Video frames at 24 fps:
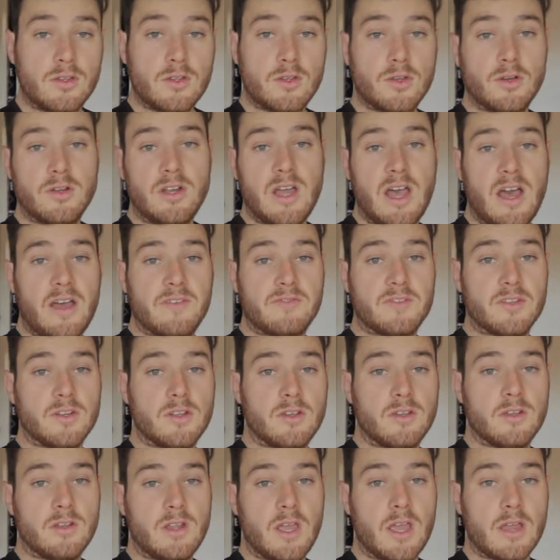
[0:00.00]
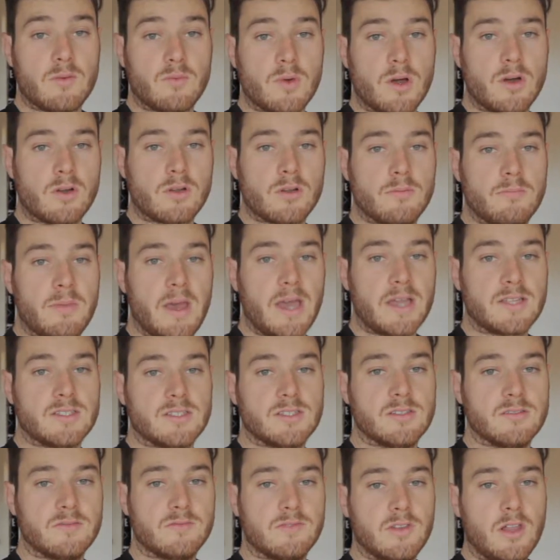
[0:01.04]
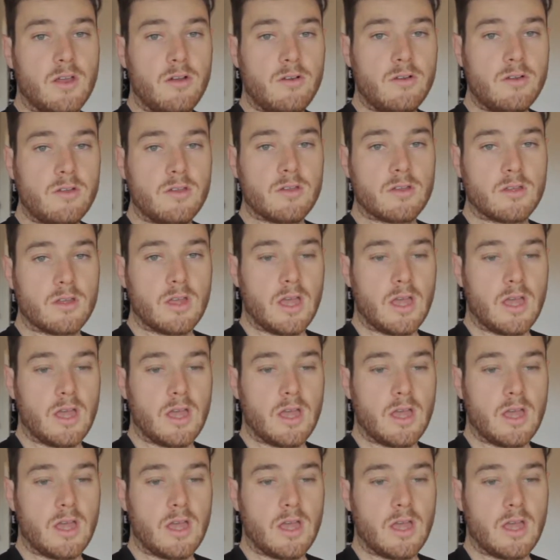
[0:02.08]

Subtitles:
Good afternoon and welcome back to the vlog.